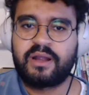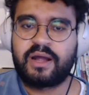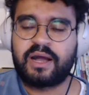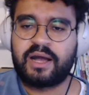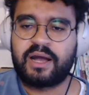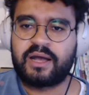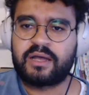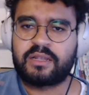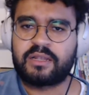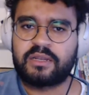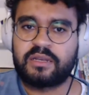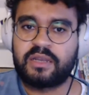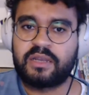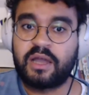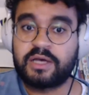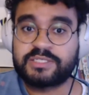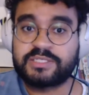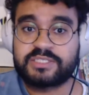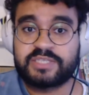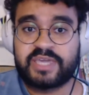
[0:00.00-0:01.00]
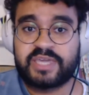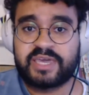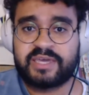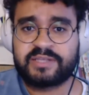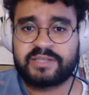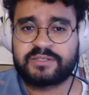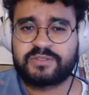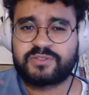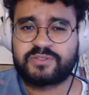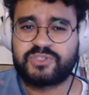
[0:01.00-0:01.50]
Uh, last
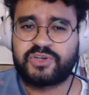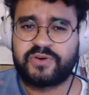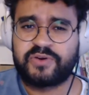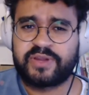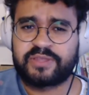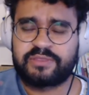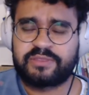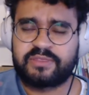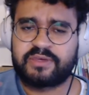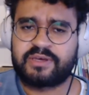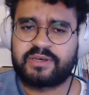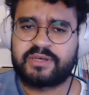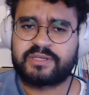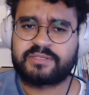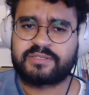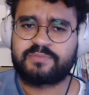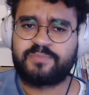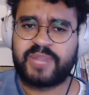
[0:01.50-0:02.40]
year, during the